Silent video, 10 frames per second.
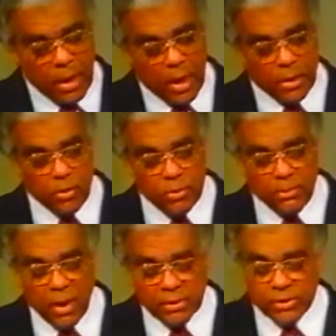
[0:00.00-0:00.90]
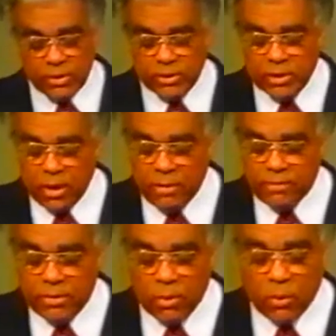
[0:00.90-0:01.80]
And on the box
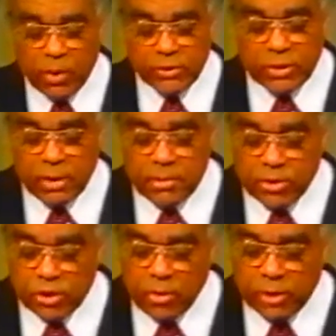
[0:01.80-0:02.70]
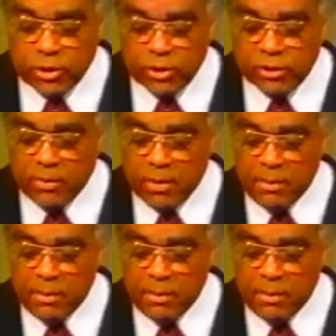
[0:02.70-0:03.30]
itself, there were some instructions from the